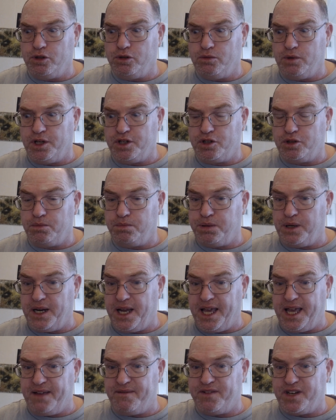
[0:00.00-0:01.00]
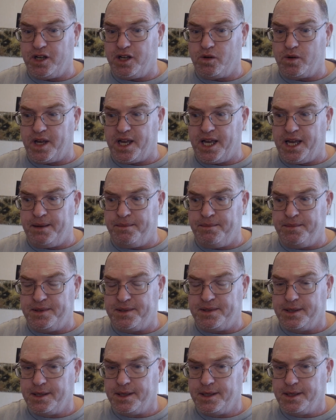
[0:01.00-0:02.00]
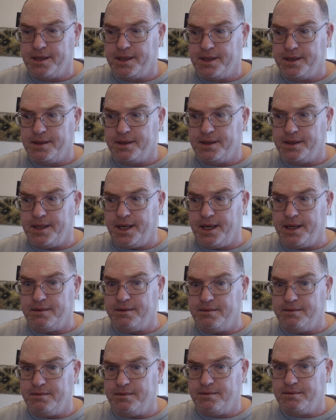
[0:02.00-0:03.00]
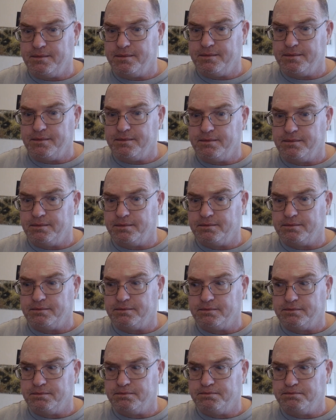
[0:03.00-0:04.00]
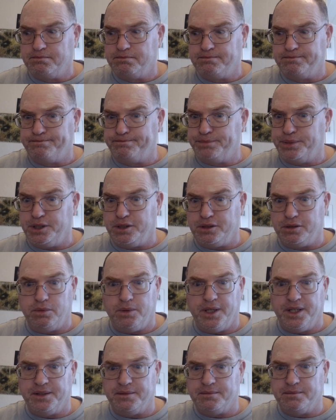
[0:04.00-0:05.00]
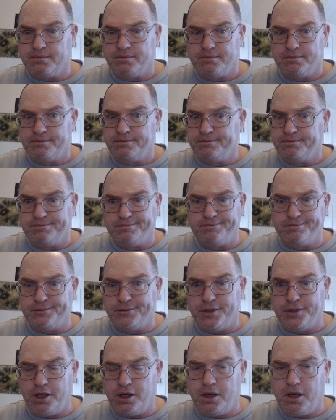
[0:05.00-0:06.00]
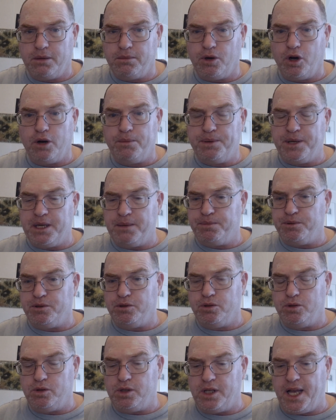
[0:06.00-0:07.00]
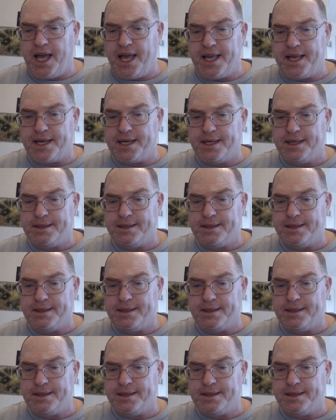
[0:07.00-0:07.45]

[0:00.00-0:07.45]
who want to play video games than build one. There are more people who like